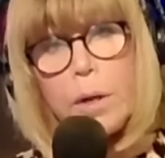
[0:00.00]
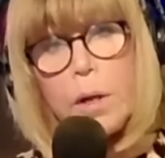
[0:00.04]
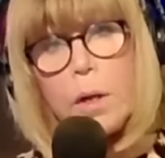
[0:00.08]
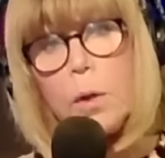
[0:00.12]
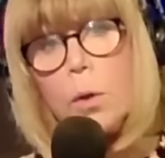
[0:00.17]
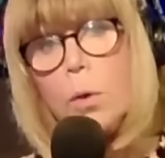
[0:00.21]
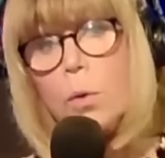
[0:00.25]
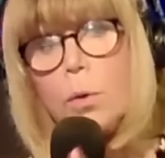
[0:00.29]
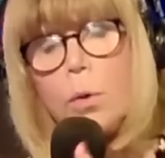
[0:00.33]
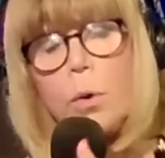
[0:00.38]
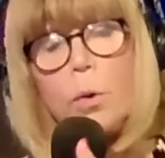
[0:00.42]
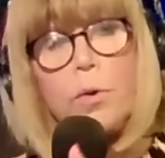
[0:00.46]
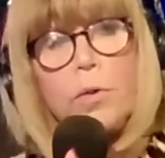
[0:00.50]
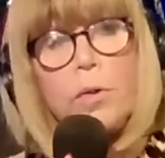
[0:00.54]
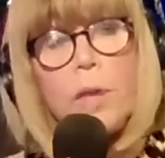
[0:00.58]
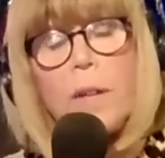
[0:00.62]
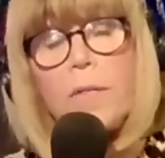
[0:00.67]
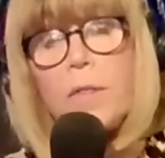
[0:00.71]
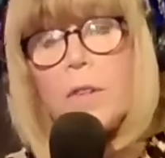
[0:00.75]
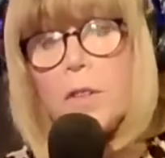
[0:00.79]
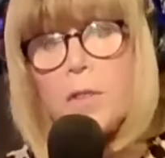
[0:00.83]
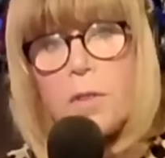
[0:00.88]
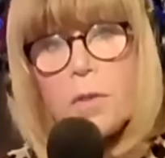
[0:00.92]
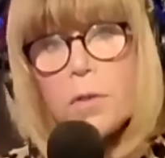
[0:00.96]
who
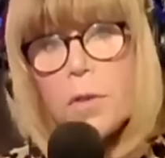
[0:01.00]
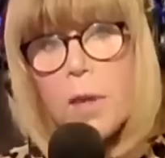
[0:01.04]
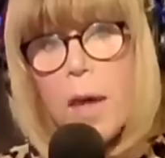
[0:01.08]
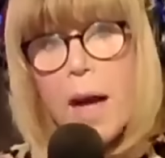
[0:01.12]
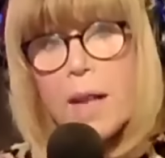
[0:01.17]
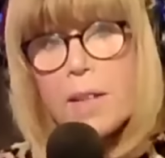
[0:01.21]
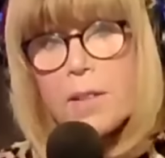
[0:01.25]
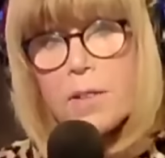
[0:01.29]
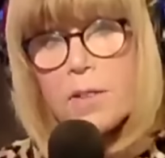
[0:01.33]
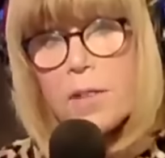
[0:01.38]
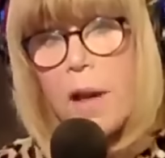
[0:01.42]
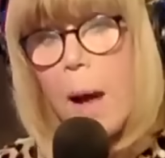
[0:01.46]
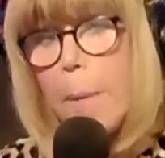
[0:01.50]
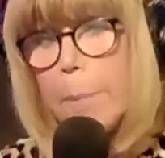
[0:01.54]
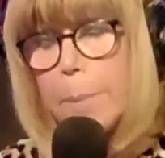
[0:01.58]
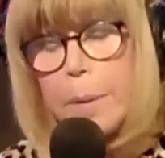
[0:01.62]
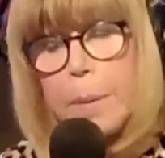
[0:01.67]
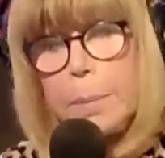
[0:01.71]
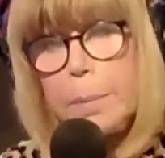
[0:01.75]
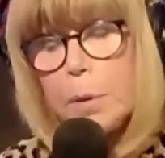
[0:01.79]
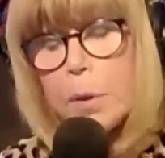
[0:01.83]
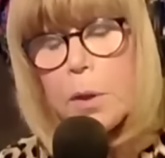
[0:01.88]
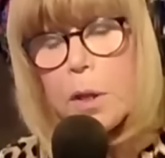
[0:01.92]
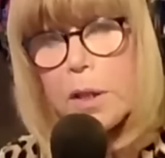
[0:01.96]
said this has got to stop,
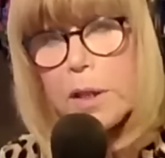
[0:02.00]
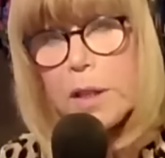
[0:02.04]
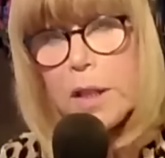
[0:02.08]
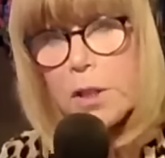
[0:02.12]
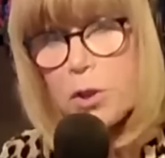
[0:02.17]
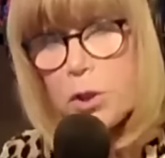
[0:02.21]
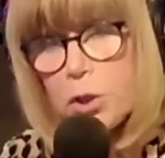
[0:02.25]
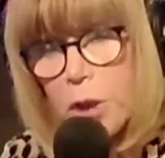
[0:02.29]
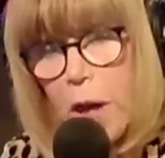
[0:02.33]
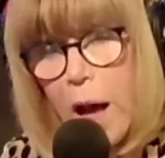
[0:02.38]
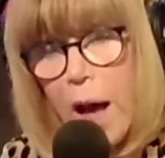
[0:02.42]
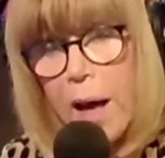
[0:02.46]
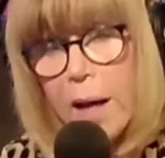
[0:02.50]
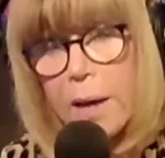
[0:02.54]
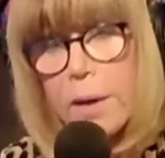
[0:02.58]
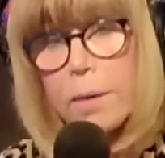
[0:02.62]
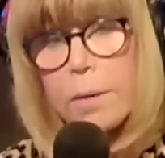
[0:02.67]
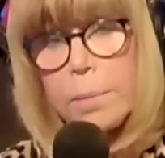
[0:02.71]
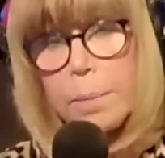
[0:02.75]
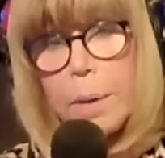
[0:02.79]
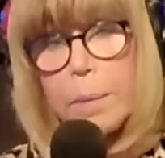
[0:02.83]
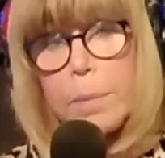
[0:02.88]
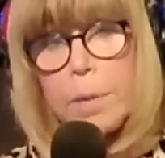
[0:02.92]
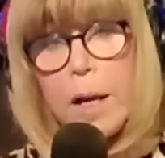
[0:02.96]
people are going to get shot.
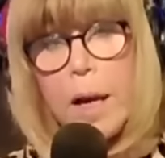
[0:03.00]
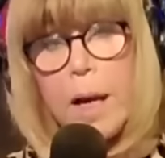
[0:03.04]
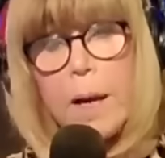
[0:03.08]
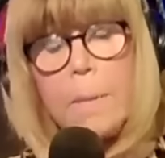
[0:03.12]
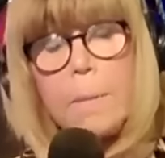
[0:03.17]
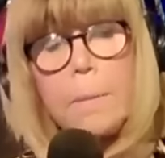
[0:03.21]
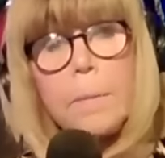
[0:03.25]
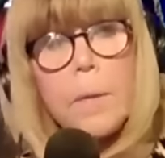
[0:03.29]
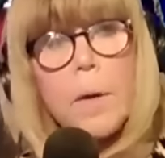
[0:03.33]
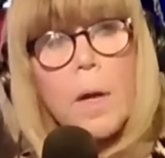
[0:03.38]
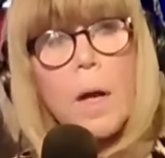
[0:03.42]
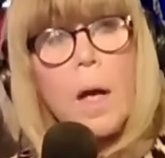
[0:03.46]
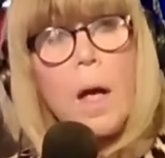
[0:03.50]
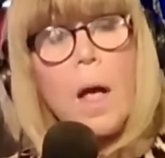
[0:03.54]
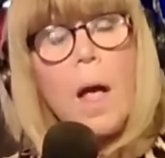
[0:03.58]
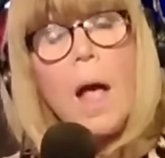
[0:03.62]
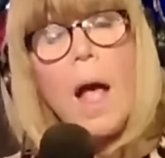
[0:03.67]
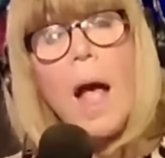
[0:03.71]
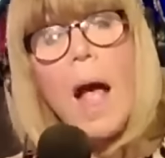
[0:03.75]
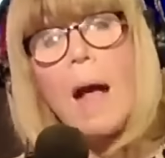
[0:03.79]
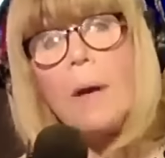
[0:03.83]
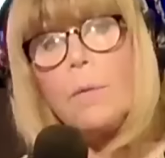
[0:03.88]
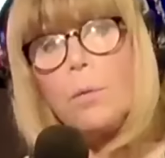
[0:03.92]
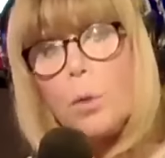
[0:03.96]
Remember that?
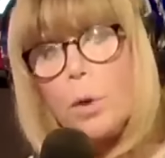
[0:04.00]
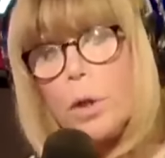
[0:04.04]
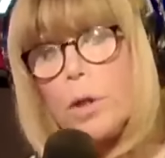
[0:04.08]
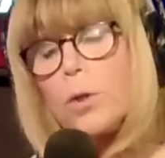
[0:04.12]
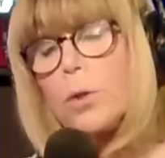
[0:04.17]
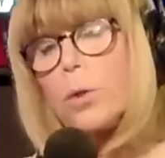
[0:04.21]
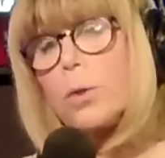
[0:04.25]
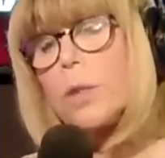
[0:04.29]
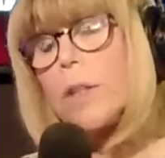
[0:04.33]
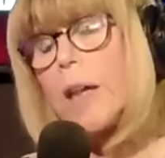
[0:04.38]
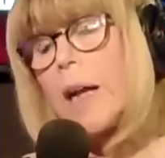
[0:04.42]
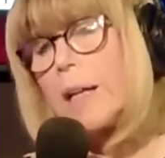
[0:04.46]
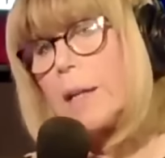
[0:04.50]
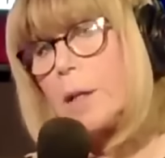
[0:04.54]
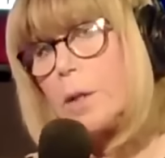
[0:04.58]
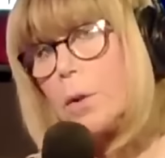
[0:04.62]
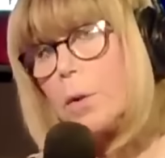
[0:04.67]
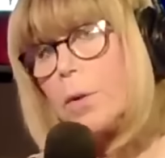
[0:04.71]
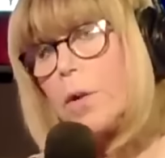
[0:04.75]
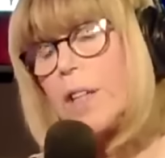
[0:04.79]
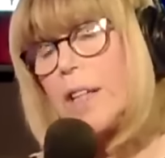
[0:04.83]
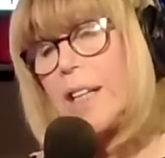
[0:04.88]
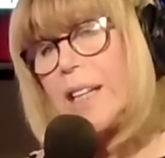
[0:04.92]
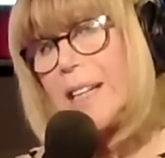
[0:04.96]
And Rudy Giuliani
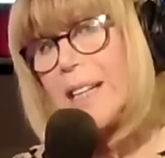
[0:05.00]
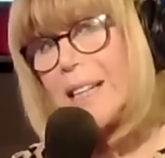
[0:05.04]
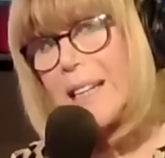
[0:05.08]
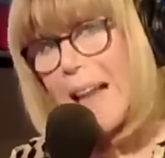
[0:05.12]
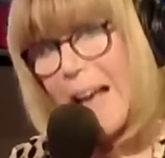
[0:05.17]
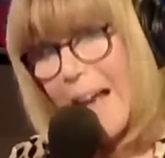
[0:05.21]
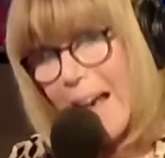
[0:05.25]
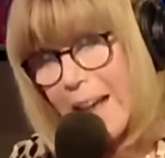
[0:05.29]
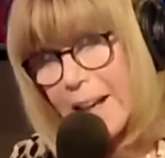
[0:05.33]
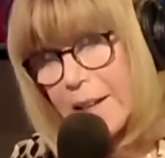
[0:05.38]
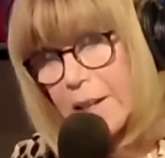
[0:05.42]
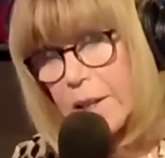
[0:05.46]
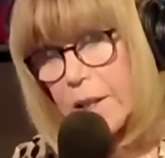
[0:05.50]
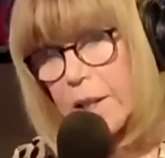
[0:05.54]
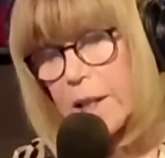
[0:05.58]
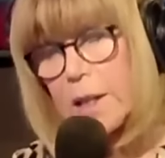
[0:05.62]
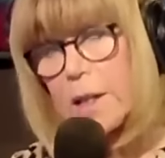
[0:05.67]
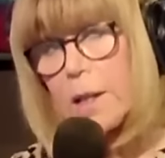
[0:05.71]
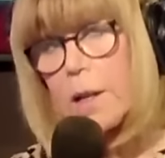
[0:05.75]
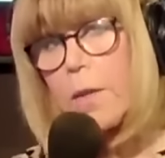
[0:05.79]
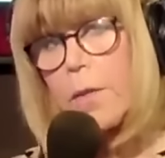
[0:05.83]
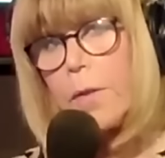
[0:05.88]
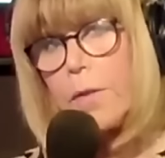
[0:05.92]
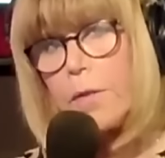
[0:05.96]
knew that he had
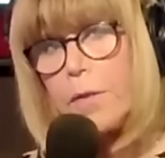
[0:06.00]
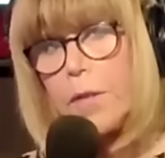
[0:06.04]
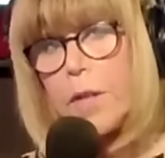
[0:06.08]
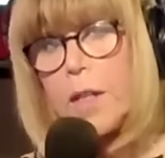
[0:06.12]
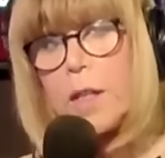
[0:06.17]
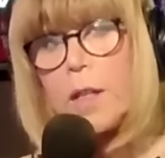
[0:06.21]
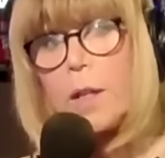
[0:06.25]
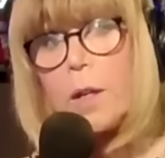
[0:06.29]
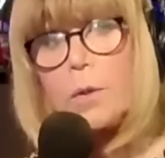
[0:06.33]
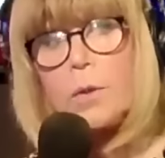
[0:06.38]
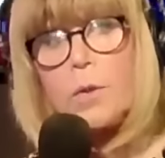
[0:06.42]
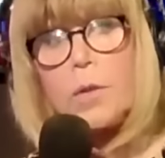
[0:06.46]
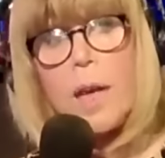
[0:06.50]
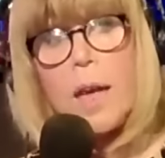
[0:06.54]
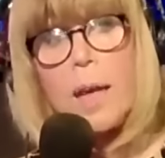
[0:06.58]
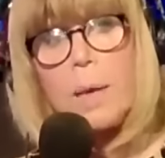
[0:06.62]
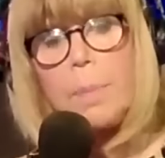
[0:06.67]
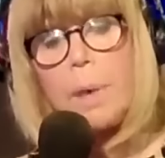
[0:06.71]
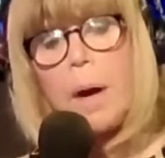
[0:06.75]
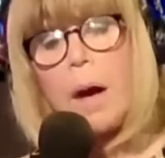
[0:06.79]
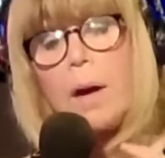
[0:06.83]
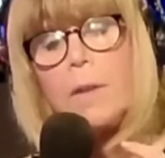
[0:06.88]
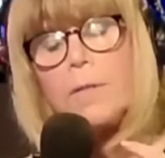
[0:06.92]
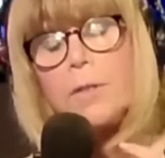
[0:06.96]
edited the
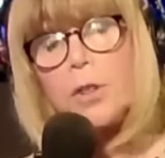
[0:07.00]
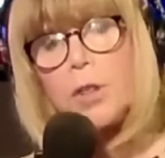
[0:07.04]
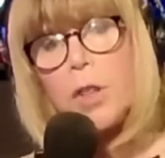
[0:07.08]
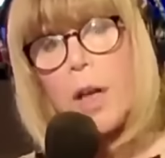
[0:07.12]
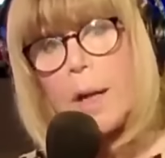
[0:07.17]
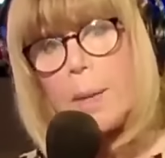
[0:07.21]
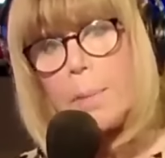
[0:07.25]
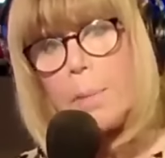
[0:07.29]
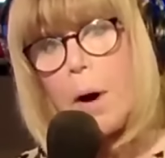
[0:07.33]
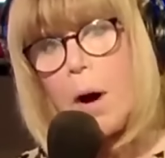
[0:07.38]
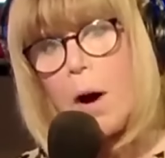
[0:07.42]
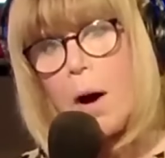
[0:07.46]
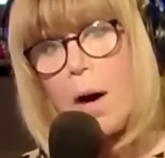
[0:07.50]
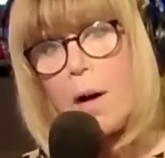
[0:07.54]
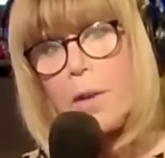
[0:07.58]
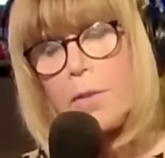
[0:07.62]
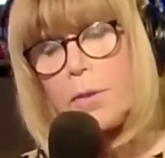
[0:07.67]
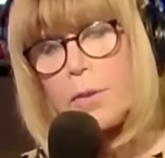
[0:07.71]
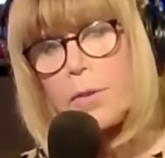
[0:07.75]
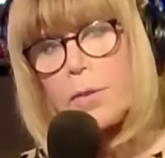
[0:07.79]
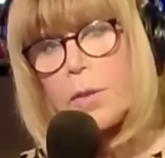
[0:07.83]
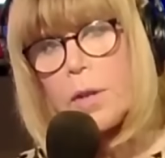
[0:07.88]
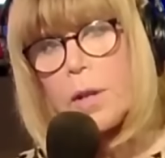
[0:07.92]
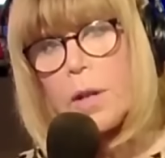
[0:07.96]
videotape of Shea
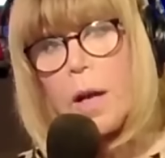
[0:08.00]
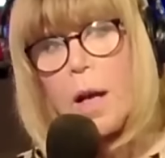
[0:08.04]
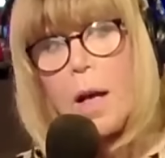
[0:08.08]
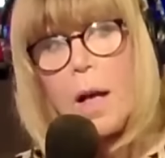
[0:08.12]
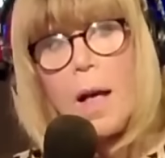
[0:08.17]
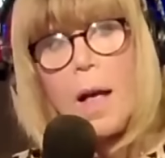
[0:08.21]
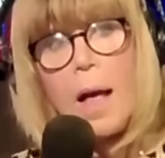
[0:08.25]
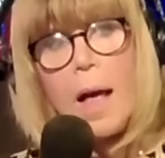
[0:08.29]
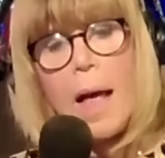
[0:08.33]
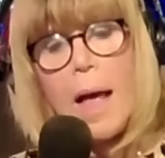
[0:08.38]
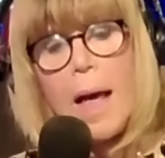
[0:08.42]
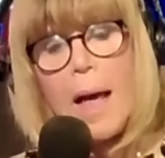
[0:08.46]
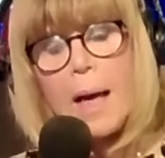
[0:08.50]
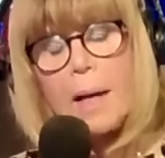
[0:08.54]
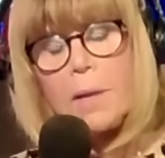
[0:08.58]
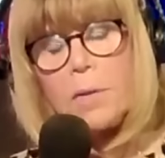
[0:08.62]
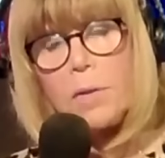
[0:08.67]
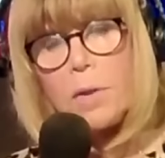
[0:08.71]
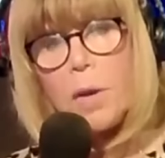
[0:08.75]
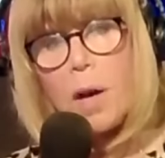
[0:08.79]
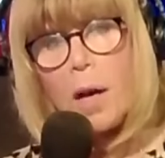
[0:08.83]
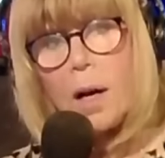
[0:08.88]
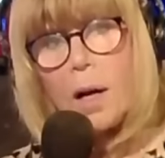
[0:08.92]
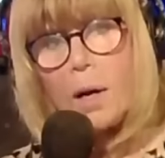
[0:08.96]
Moss
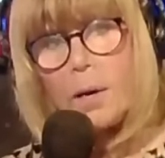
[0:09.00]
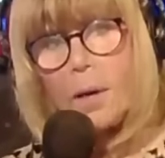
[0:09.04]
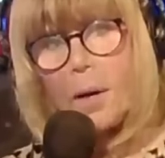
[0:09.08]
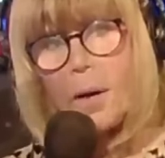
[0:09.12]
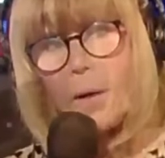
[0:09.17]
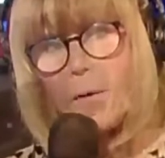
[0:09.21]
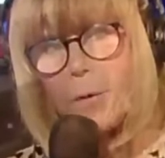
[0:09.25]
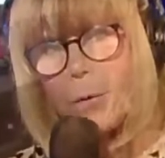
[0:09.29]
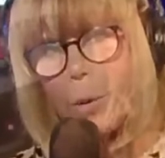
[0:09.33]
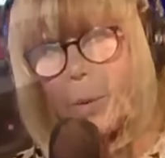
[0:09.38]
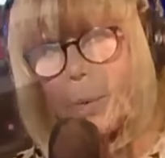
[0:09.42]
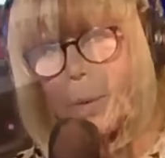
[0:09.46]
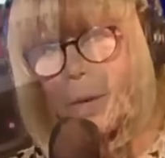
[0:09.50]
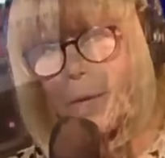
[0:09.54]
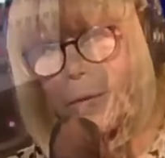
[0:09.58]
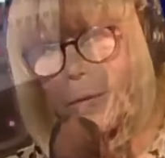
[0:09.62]
and Ruby